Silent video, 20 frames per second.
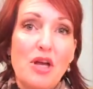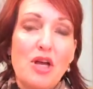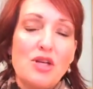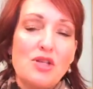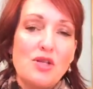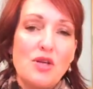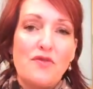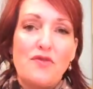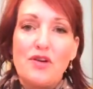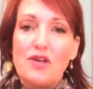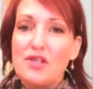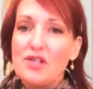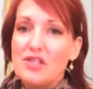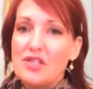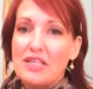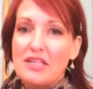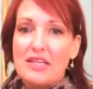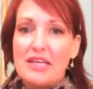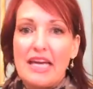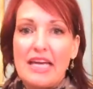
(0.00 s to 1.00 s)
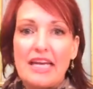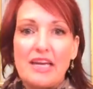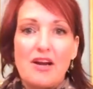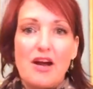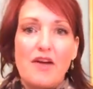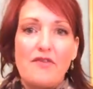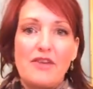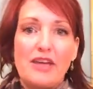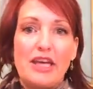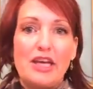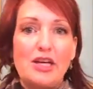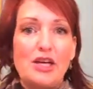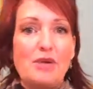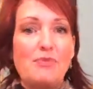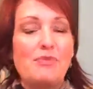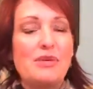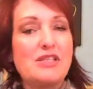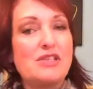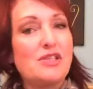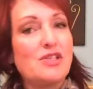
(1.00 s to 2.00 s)
So if you're just kicking off and getting your
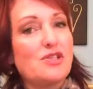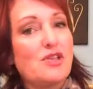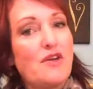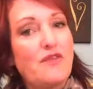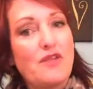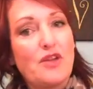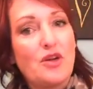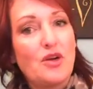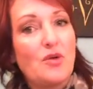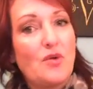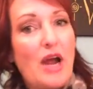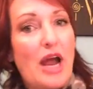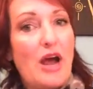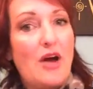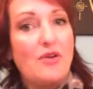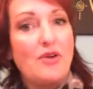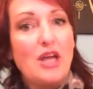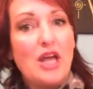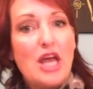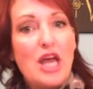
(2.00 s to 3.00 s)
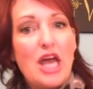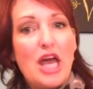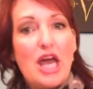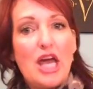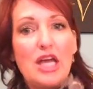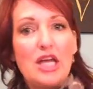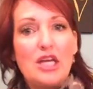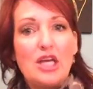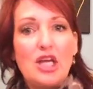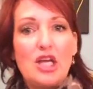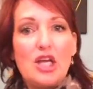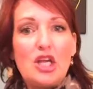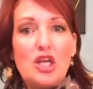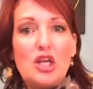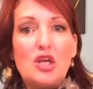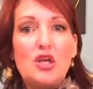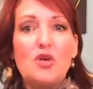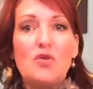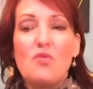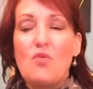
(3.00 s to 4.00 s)
business off the ground and
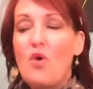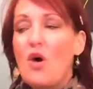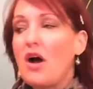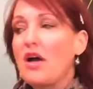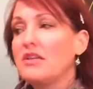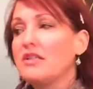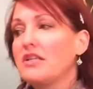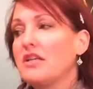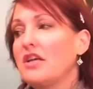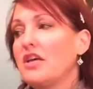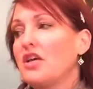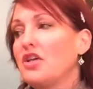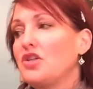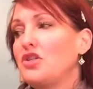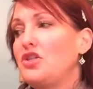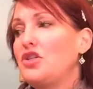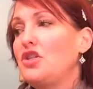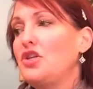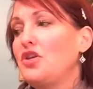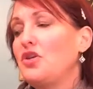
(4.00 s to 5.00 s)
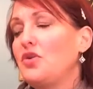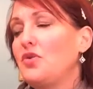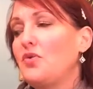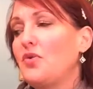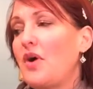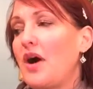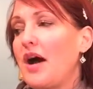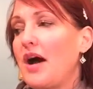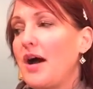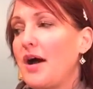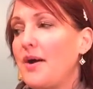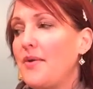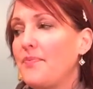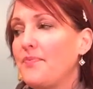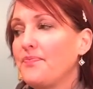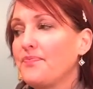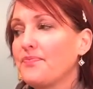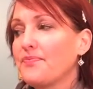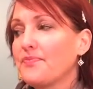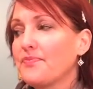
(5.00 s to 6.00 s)
you want to um,
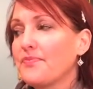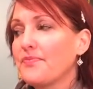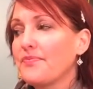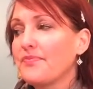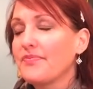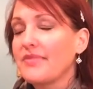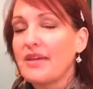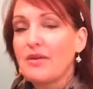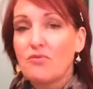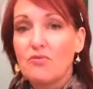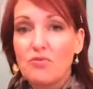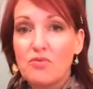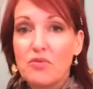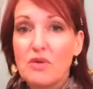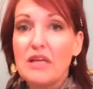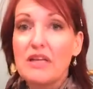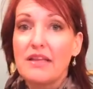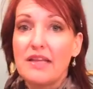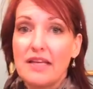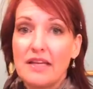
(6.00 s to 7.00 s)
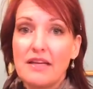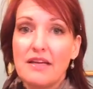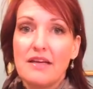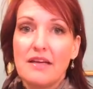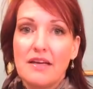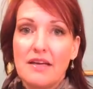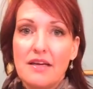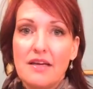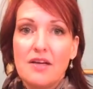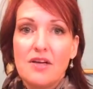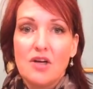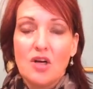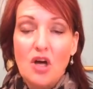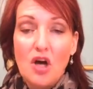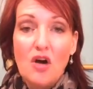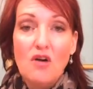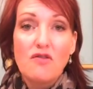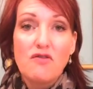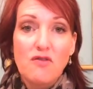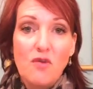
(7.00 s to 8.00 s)
really
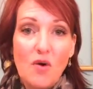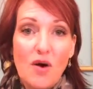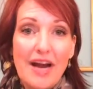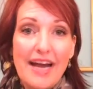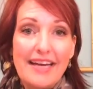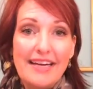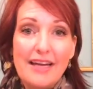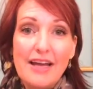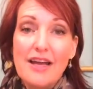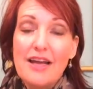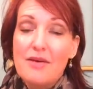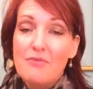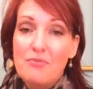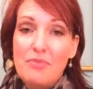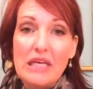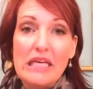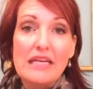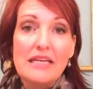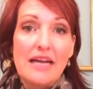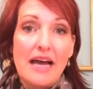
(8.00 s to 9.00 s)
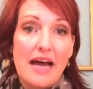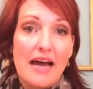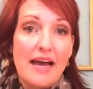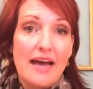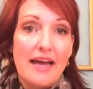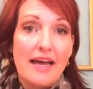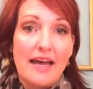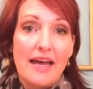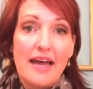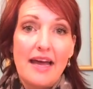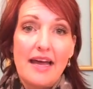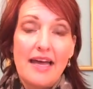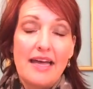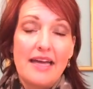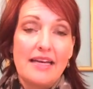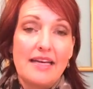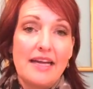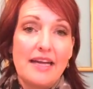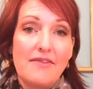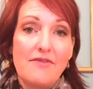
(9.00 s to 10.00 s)
go for it, BNI
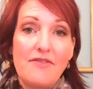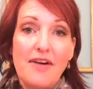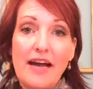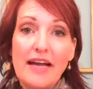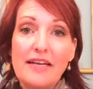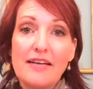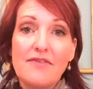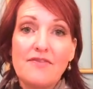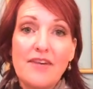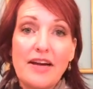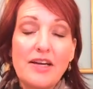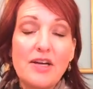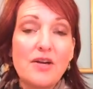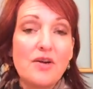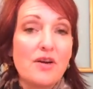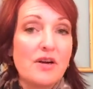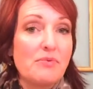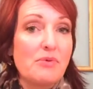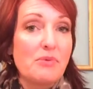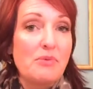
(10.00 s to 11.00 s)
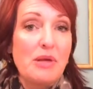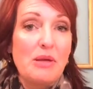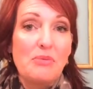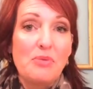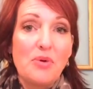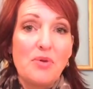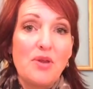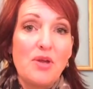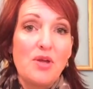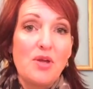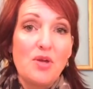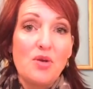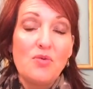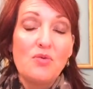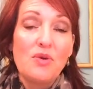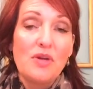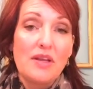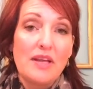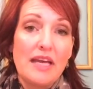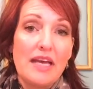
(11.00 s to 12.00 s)
and, and find find a group of people that you
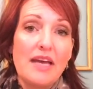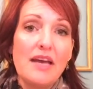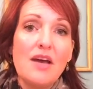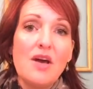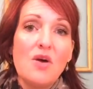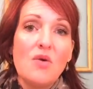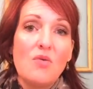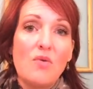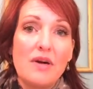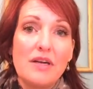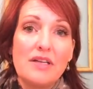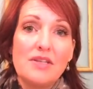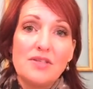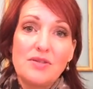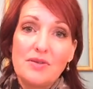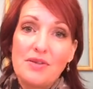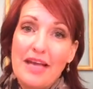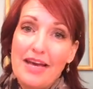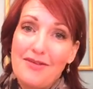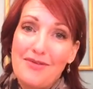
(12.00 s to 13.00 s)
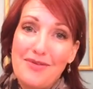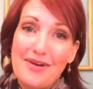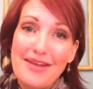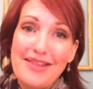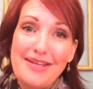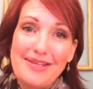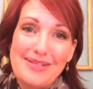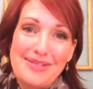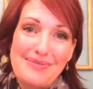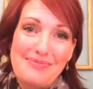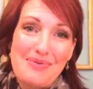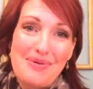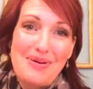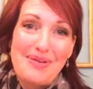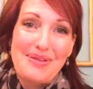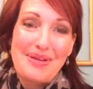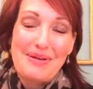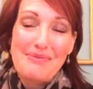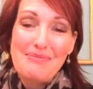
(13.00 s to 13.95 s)
really want to do life with and support their